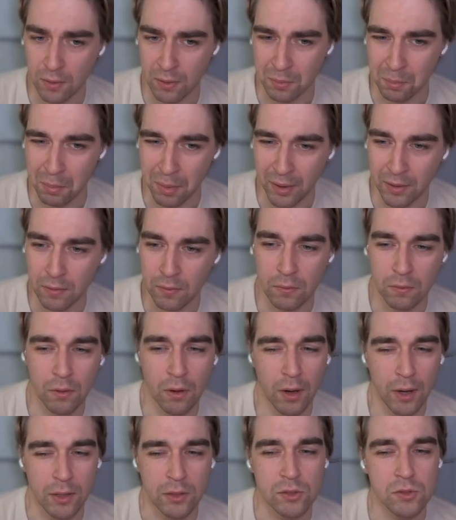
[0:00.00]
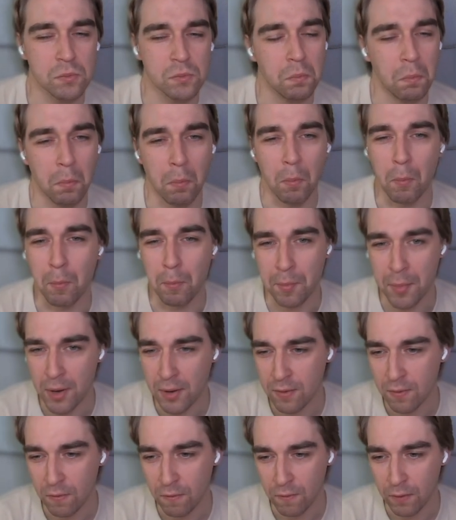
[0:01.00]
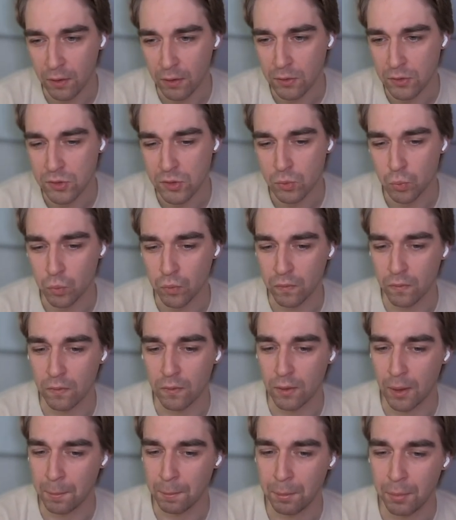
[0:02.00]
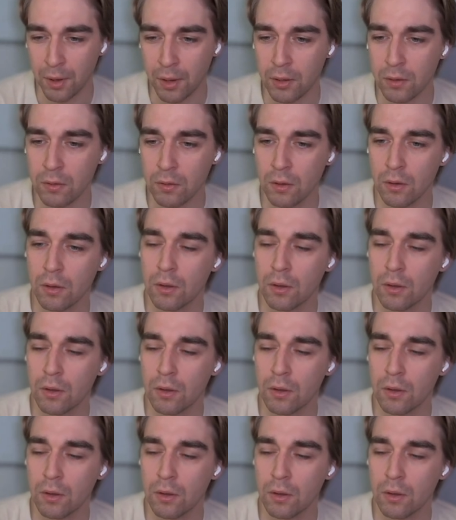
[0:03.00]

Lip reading: and Python hides many things with NumPy.